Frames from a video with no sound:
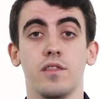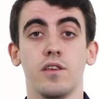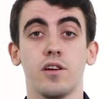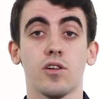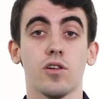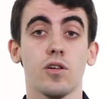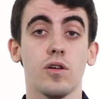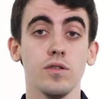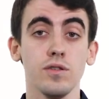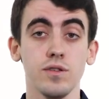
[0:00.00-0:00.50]

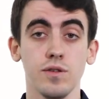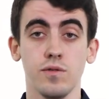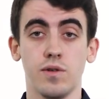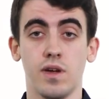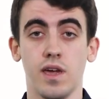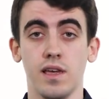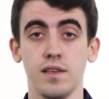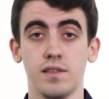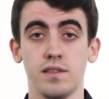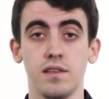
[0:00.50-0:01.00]
There are also
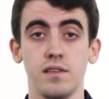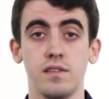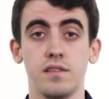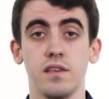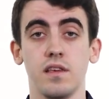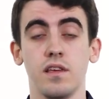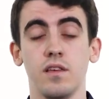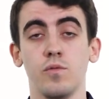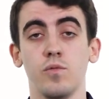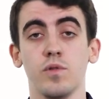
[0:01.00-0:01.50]

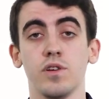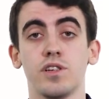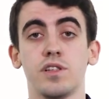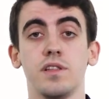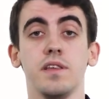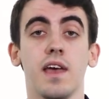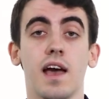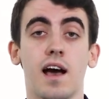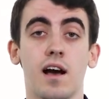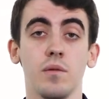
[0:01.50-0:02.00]
cases in
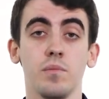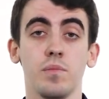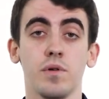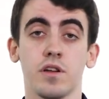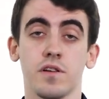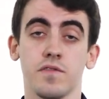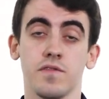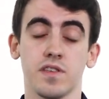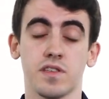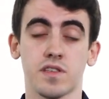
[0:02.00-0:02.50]
which the
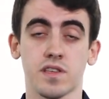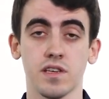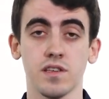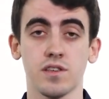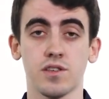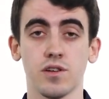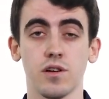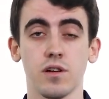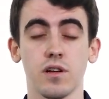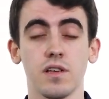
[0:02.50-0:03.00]
output of the
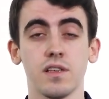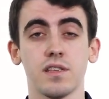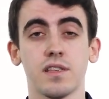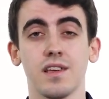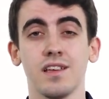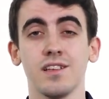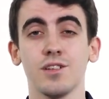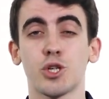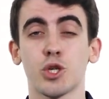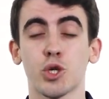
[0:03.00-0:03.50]
sensor
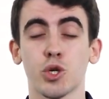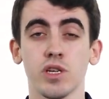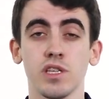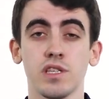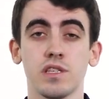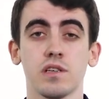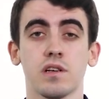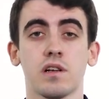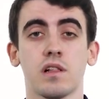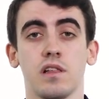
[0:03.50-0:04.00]
is
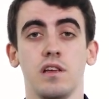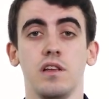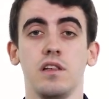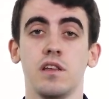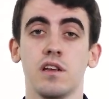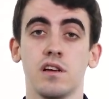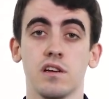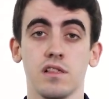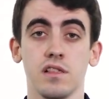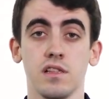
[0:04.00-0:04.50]
intrinsically
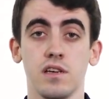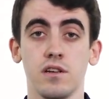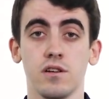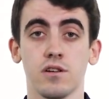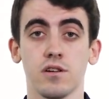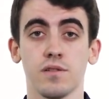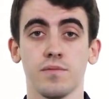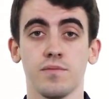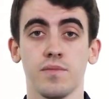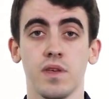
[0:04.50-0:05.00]

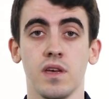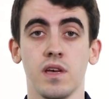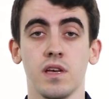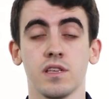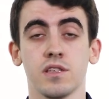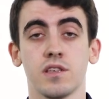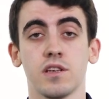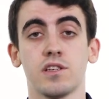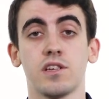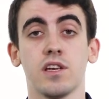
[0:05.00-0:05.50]
nonlinear,
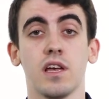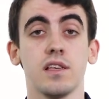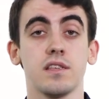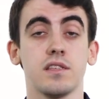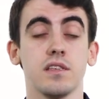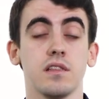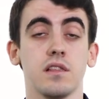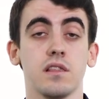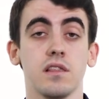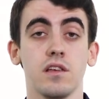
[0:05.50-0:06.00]
such
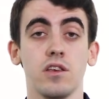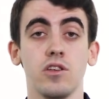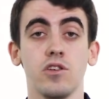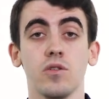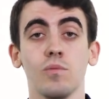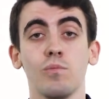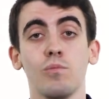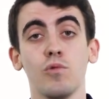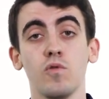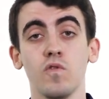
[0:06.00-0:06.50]
as in
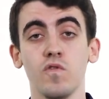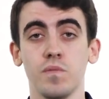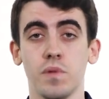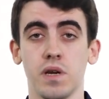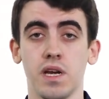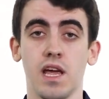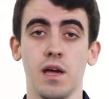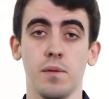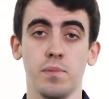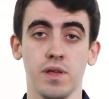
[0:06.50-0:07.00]
linear
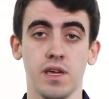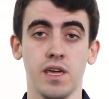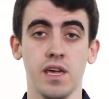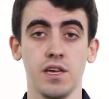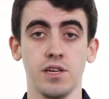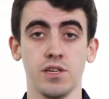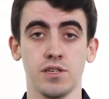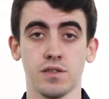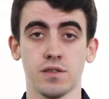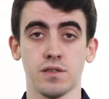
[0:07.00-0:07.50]
movement
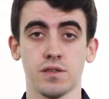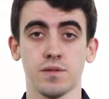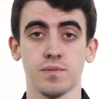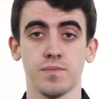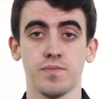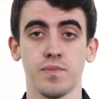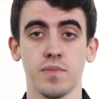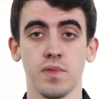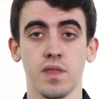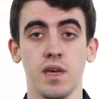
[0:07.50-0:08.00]
applications.
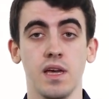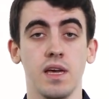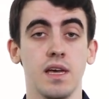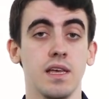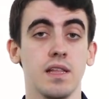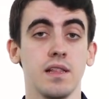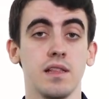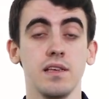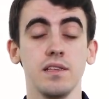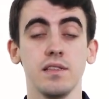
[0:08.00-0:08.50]

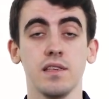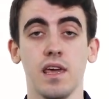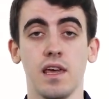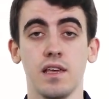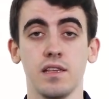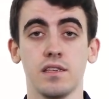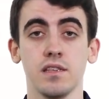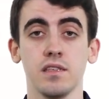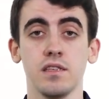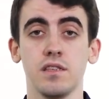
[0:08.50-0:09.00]
In these
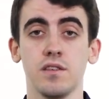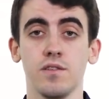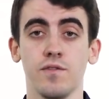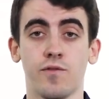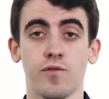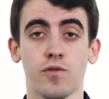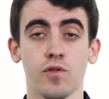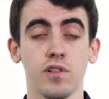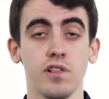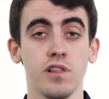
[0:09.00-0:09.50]
cases,
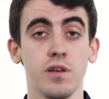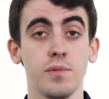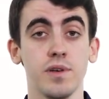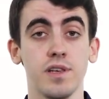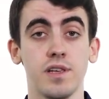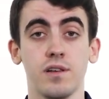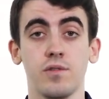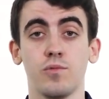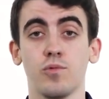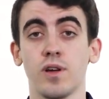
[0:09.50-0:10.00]
for a
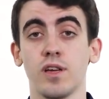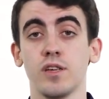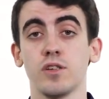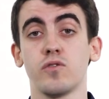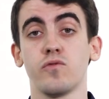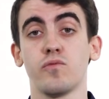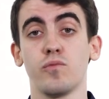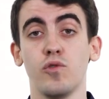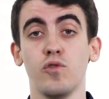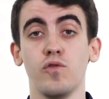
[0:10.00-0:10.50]
limited
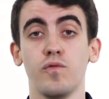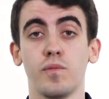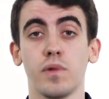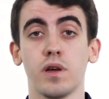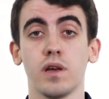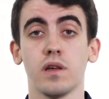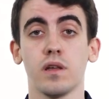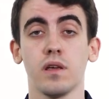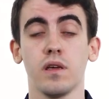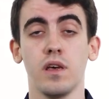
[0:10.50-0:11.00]
range of
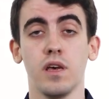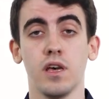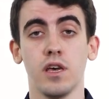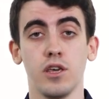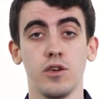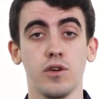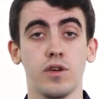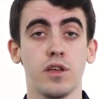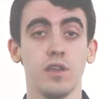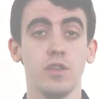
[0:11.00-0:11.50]
movement,
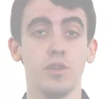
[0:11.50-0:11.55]
you